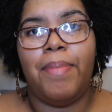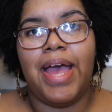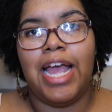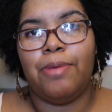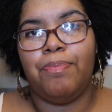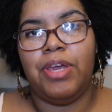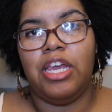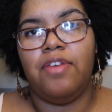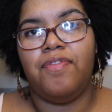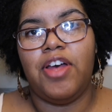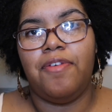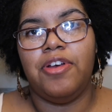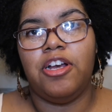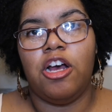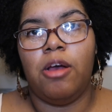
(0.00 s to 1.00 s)
back Pink
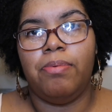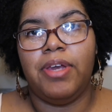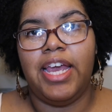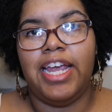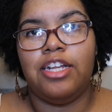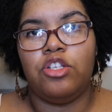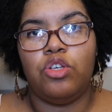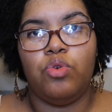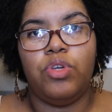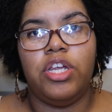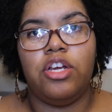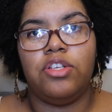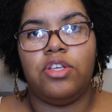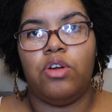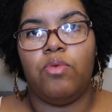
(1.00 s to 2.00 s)
Velvet Cupcake 2
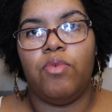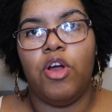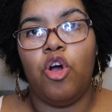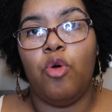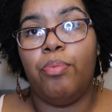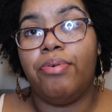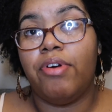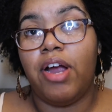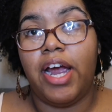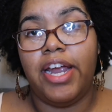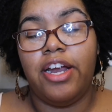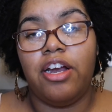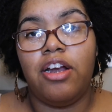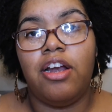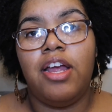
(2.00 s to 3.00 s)
years in a row
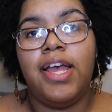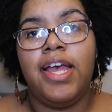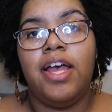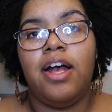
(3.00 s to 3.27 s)
prior.